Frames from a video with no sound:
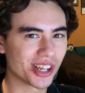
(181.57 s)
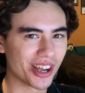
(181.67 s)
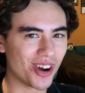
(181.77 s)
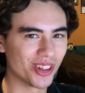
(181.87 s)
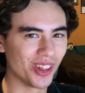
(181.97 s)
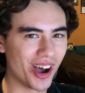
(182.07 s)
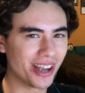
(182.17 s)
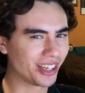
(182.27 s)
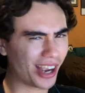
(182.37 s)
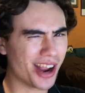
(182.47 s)
like online,
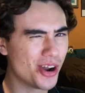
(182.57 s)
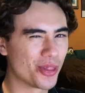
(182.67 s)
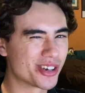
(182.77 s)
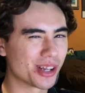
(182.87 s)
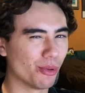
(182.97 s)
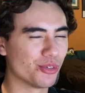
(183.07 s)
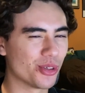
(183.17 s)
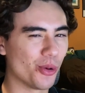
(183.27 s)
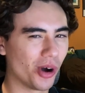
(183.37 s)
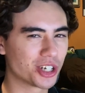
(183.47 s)
like I know there's some of you
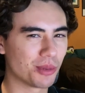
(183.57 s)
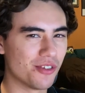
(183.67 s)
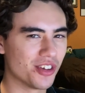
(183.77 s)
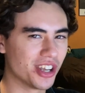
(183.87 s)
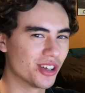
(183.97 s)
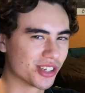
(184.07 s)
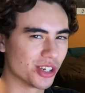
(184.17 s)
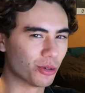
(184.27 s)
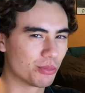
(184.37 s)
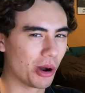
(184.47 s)
that watch my videos and you
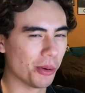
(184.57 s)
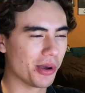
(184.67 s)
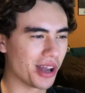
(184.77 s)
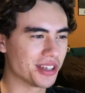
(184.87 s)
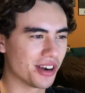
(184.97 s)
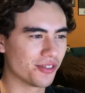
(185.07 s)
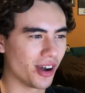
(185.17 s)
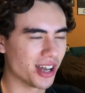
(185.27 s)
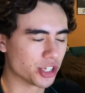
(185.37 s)
would probably identify as a